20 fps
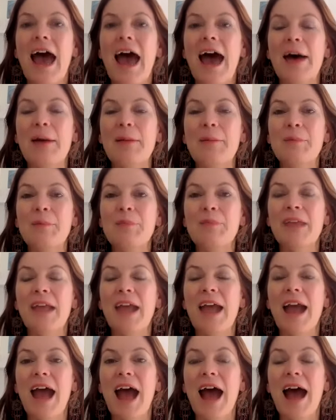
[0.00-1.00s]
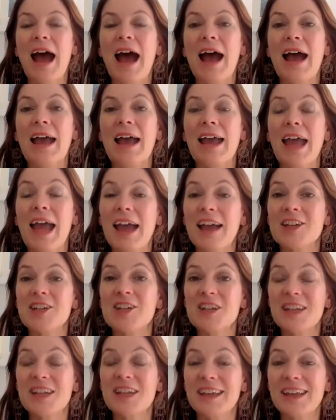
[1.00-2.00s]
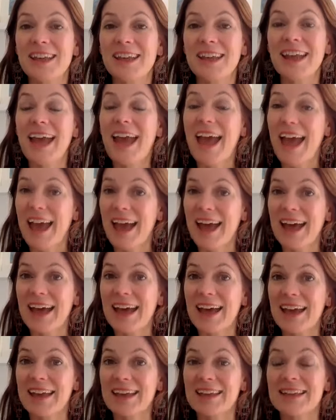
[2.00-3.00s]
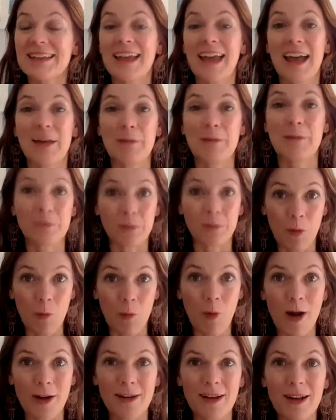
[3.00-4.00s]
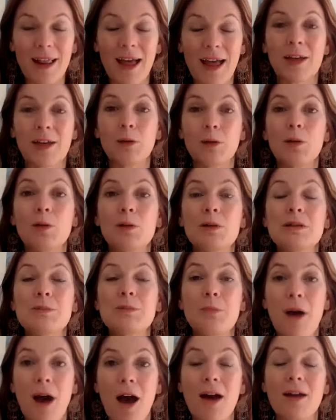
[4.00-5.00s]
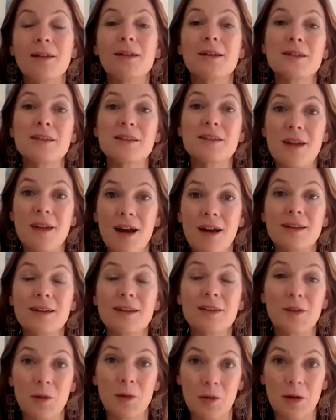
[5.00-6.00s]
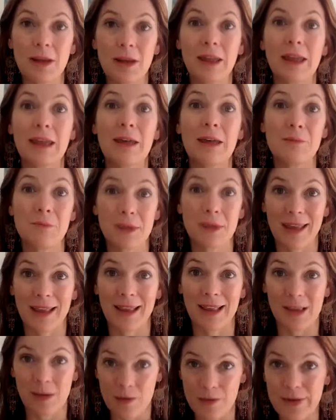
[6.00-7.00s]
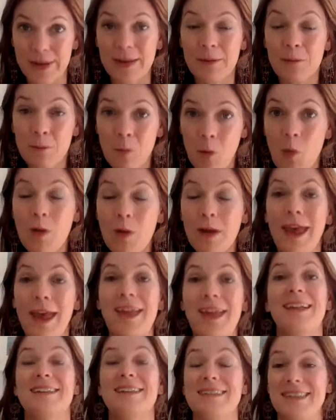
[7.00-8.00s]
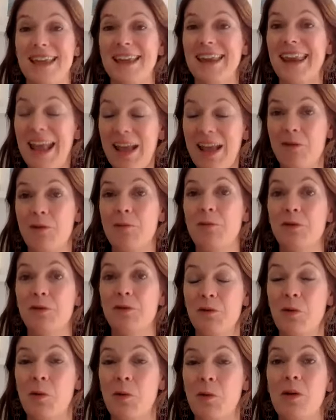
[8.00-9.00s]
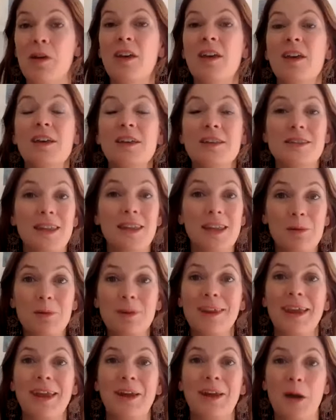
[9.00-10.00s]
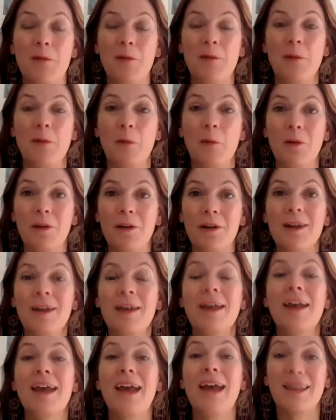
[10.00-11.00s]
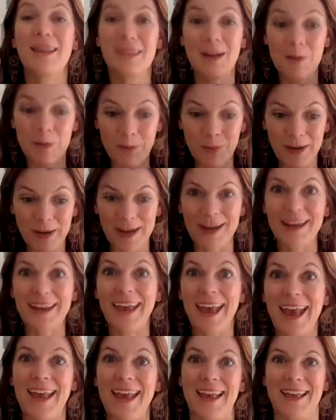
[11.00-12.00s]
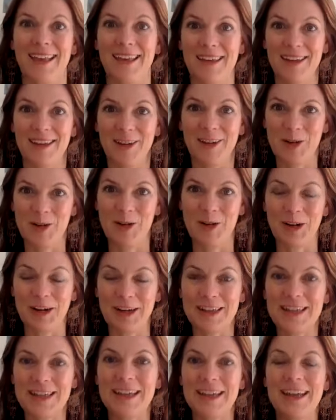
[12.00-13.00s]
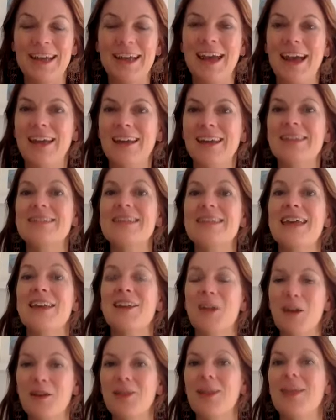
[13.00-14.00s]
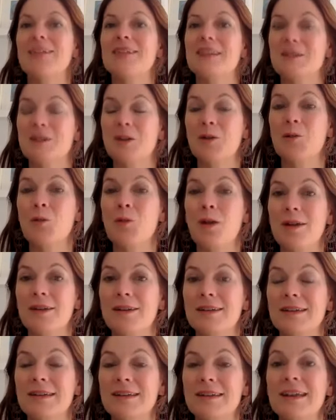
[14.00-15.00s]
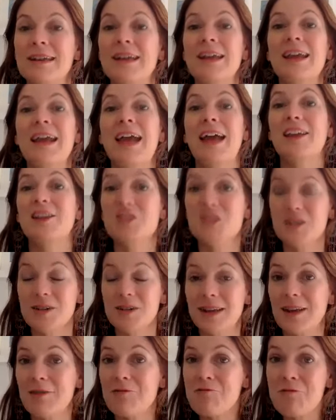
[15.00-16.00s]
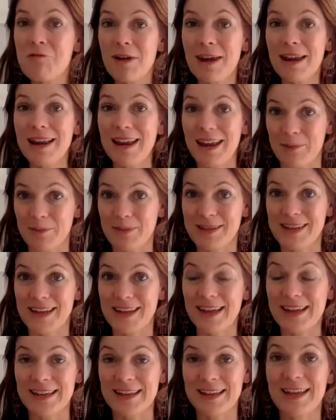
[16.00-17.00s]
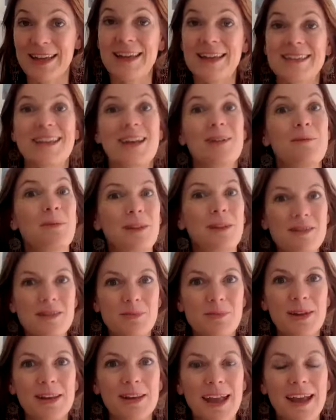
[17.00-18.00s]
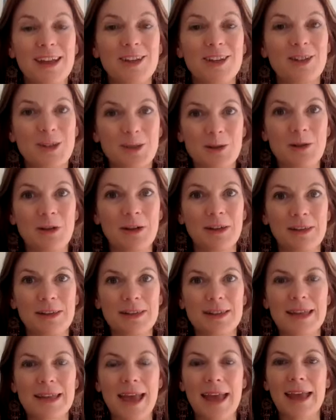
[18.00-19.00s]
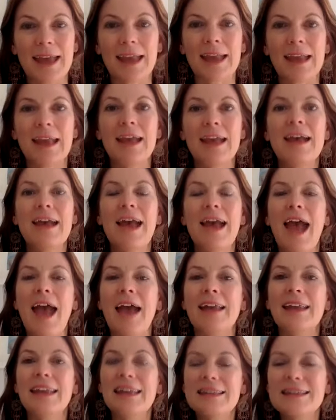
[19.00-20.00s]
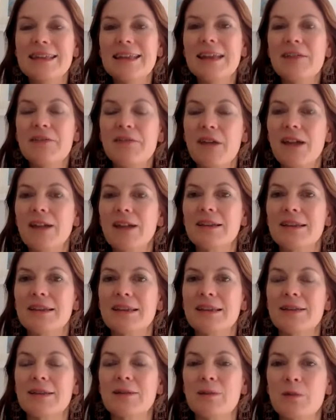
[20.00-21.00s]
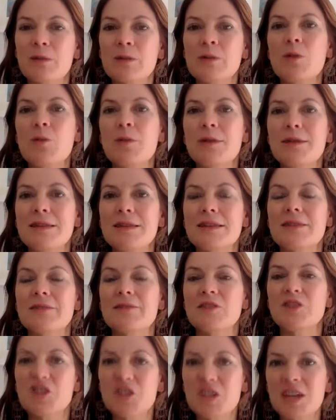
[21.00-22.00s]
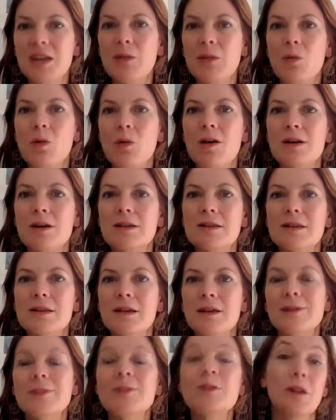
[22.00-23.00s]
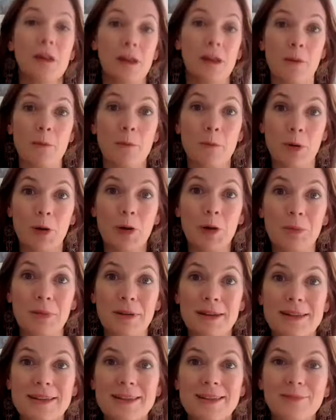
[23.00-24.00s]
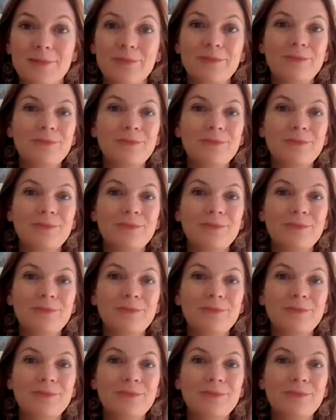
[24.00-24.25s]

Um, I actually had um, one client whose partner started cooking him more cakes than ever before. So he would get home from work and there would be a cake cooked and he'd say, No, thanks, I don't want it. And she would get really upset, saying, But I've spent ages cooking this cake. And he said he felt it was almost as if she was doing it on purpose.